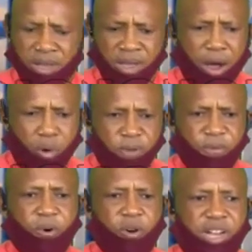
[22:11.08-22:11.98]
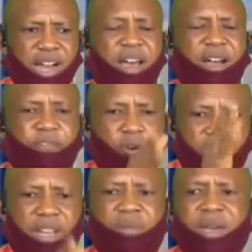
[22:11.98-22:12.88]
and we vote, and our
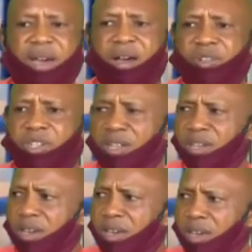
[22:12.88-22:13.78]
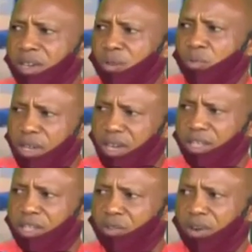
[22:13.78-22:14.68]
votes are being counted, we
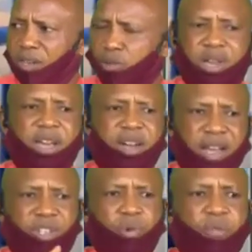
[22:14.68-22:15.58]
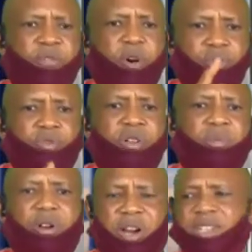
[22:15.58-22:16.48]
get it right. We cannot say we've come to
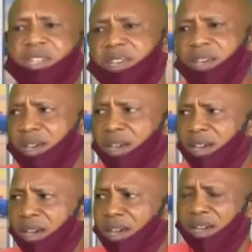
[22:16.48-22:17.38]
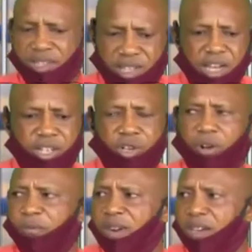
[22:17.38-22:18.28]
democratic uh, stage
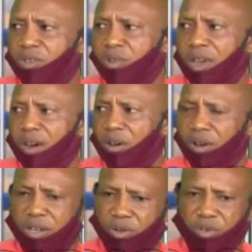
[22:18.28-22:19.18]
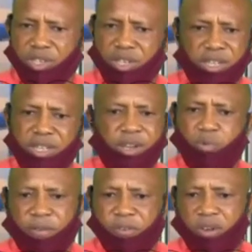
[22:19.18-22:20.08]
of Nigeria or Edo State. It,
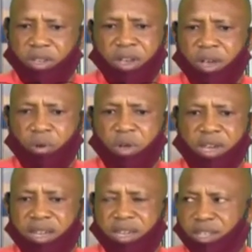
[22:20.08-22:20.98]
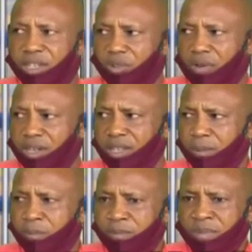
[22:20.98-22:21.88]
we, have not, we can't get it right.
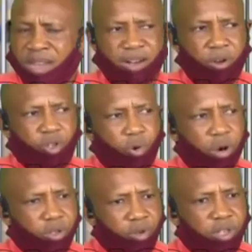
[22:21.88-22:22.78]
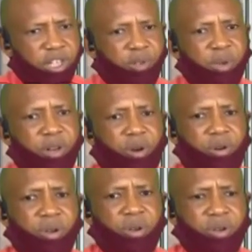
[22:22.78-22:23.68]
And I also want to use this medium
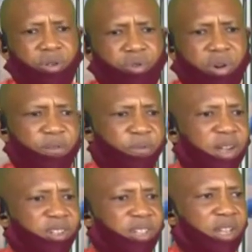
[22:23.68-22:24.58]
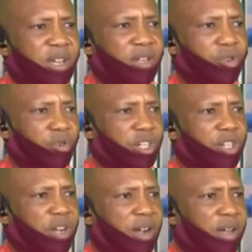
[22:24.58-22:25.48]
to advise the
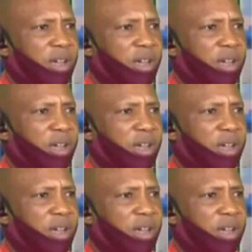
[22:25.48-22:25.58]
judiciary